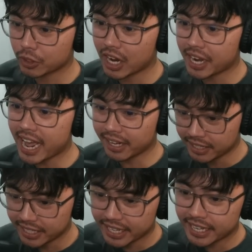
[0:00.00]
and
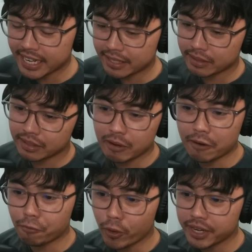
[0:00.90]
it can
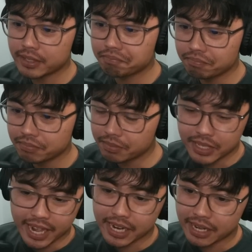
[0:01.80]
avoid
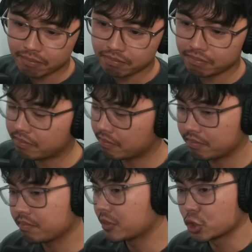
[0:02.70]
getting
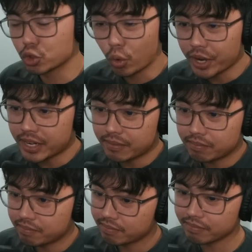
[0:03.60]
destroyed
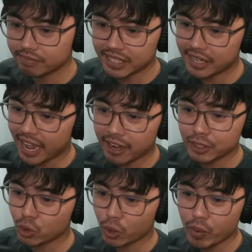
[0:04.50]
in any
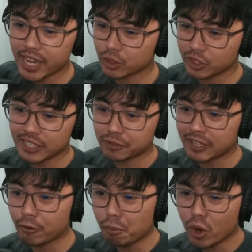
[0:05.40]
sort of way as long as you have
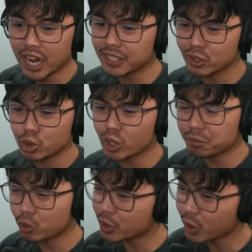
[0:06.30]
7 or more cards in your drop,
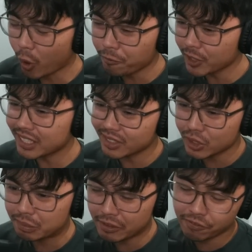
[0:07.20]
which hopefully
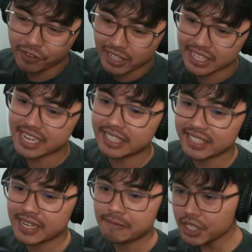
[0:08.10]
should be fairly
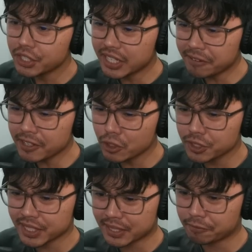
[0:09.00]
easy. You can even use
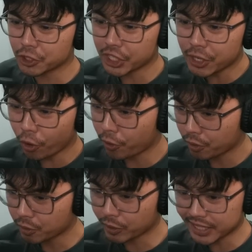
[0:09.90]
this in Vegito,
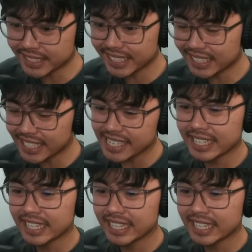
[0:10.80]
realistically,